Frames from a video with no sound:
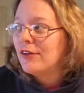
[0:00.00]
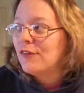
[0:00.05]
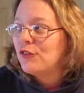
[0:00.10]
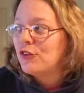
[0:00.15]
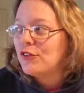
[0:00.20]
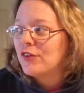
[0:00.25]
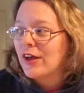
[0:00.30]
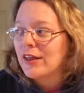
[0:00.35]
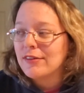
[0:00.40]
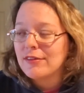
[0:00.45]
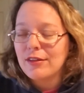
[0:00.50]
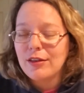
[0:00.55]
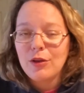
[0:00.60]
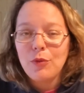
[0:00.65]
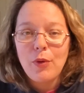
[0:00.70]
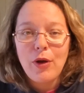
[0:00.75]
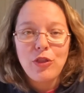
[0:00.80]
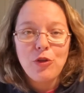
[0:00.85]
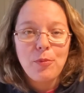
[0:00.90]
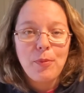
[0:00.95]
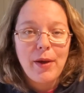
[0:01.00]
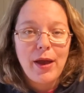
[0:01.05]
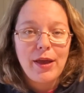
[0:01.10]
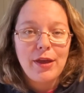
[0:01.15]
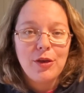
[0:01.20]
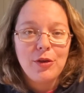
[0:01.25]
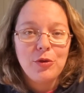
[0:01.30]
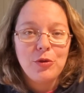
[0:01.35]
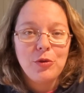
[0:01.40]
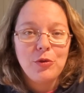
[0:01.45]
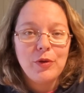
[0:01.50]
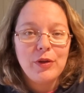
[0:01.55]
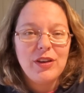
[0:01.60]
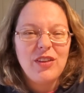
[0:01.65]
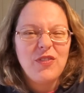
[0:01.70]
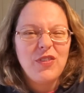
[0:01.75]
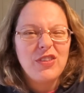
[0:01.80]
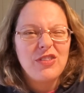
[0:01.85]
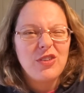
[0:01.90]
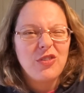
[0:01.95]
if you got sunny weather by you. And
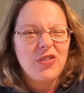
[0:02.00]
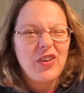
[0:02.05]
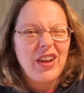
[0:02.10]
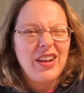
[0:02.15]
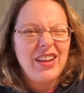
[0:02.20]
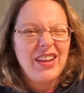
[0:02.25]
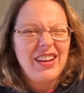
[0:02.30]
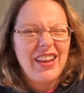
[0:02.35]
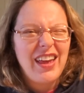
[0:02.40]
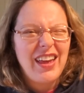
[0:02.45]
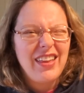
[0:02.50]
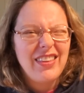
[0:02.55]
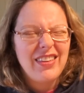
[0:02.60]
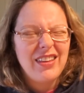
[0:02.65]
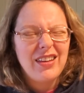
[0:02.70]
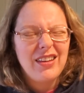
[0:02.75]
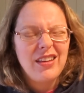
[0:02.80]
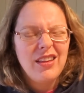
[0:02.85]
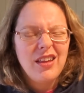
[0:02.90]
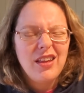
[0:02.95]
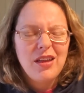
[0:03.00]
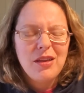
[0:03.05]
if it's a rainy day, then